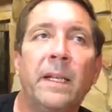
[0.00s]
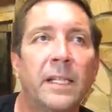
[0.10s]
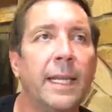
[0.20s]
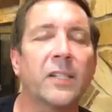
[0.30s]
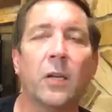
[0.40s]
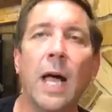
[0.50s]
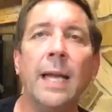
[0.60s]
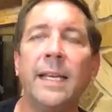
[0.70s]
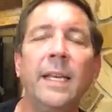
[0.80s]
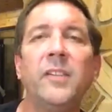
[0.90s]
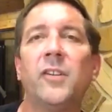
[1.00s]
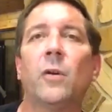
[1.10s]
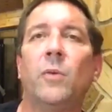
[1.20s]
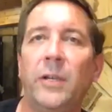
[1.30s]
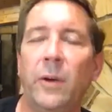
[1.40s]
See, it's a lot
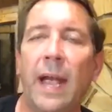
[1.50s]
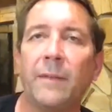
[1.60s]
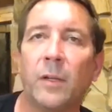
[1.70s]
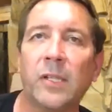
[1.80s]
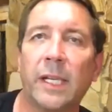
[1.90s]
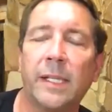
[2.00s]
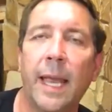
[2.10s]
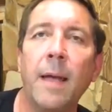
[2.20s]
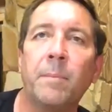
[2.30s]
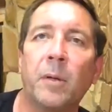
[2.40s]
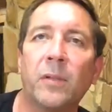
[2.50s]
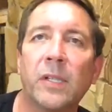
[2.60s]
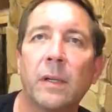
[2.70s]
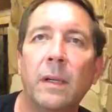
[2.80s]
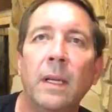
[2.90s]
easier when you have those
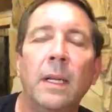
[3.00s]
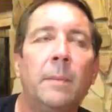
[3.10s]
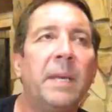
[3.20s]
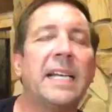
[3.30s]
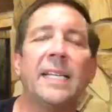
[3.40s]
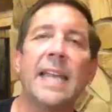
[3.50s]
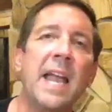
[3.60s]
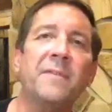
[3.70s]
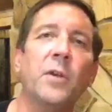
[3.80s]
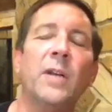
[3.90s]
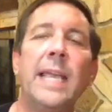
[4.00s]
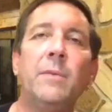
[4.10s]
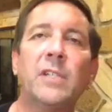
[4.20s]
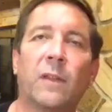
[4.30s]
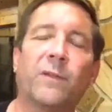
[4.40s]
examples because after he
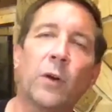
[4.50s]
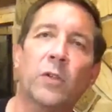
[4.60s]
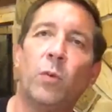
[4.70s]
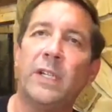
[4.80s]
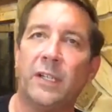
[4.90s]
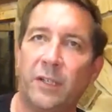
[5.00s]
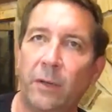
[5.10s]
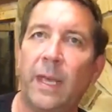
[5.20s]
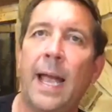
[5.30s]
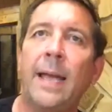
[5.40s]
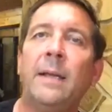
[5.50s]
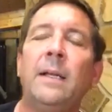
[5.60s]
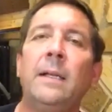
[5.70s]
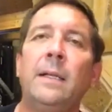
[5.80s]
was the first one to do that,